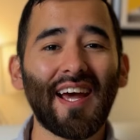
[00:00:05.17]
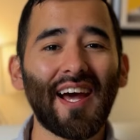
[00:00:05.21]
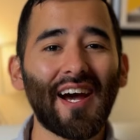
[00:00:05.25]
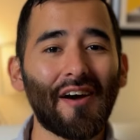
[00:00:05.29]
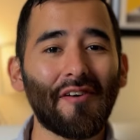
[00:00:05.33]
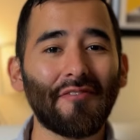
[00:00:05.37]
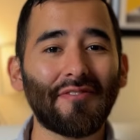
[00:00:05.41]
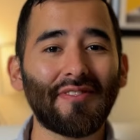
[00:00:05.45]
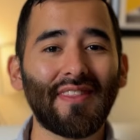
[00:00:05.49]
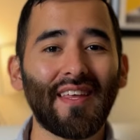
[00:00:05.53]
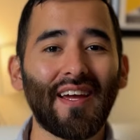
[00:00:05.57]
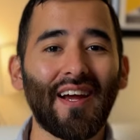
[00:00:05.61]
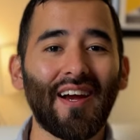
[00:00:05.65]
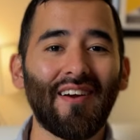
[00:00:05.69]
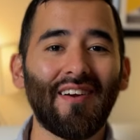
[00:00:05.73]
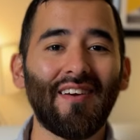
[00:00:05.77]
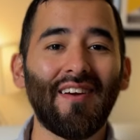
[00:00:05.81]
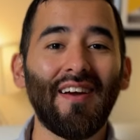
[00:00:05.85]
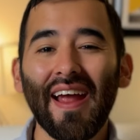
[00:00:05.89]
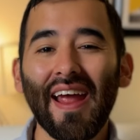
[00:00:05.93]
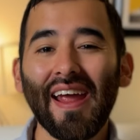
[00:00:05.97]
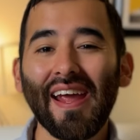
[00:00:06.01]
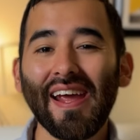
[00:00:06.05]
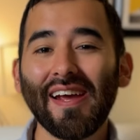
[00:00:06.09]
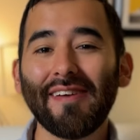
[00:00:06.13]
out there,
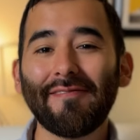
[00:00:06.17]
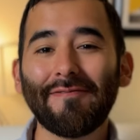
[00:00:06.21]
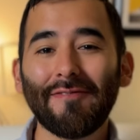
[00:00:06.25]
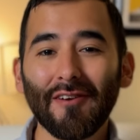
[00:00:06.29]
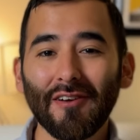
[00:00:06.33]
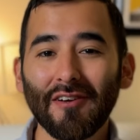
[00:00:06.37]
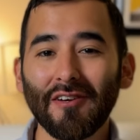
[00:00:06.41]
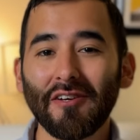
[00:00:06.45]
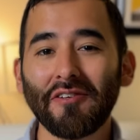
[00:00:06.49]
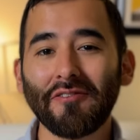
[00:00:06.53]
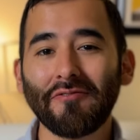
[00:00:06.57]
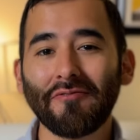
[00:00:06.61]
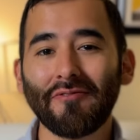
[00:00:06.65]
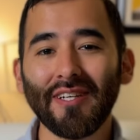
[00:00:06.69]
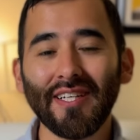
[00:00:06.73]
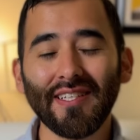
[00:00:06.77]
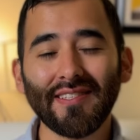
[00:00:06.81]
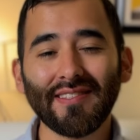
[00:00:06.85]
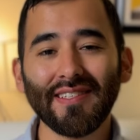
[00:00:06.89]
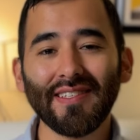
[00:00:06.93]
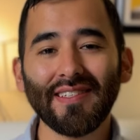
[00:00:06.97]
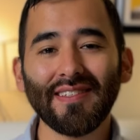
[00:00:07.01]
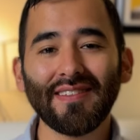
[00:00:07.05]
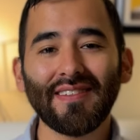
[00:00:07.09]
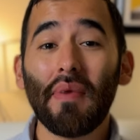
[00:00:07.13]
and for good
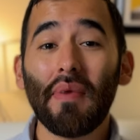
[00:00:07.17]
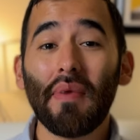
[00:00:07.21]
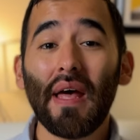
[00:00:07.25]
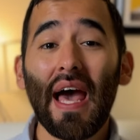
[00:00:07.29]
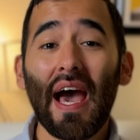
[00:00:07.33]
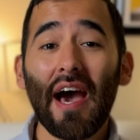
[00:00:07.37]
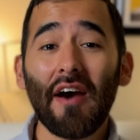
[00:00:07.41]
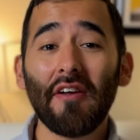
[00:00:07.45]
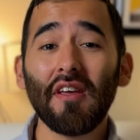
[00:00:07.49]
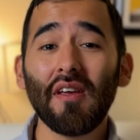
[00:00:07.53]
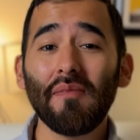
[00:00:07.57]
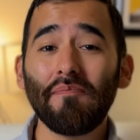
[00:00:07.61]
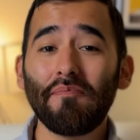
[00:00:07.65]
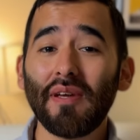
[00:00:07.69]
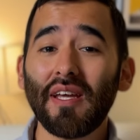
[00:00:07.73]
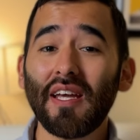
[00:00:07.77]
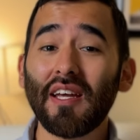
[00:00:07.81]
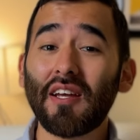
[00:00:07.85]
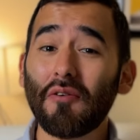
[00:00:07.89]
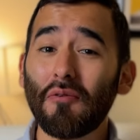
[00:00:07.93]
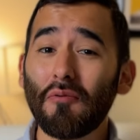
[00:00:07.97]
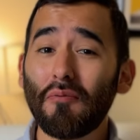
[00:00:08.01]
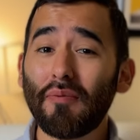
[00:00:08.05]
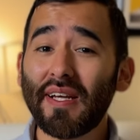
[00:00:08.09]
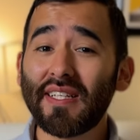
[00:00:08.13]
reason. But how do you pick
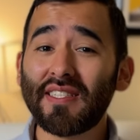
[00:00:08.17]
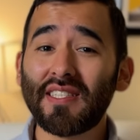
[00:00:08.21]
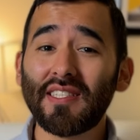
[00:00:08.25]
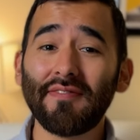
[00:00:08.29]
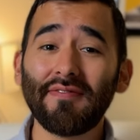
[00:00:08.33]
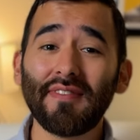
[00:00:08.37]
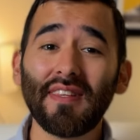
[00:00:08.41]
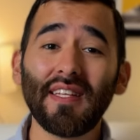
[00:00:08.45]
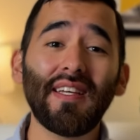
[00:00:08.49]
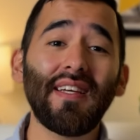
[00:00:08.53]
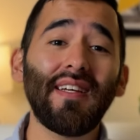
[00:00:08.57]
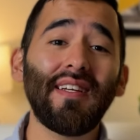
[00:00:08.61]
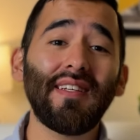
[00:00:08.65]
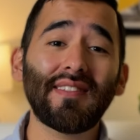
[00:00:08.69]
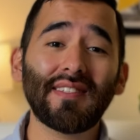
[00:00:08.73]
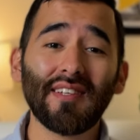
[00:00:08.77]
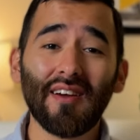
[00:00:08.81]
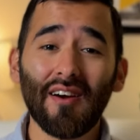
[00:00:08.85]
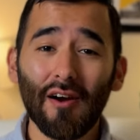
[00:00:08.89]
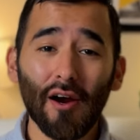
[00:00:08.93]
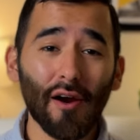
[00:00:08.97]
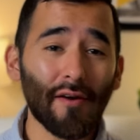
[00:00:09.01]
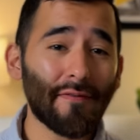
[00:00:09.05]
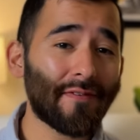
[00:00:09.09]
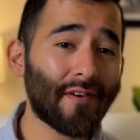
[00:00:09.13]
which of these
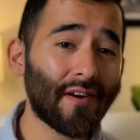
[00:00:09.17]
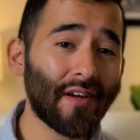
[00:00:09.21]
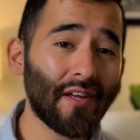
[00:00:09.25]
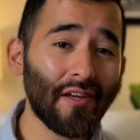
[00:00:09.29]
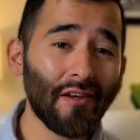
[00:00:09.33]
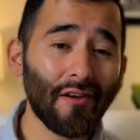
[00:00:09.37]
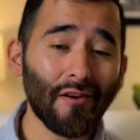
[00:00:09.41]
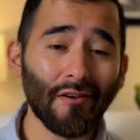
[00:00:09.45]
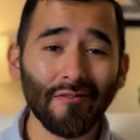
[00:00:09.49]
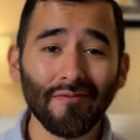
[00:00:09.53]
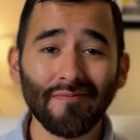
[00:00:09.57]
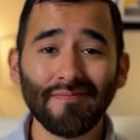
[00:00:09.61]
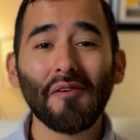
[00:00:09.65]
are for you?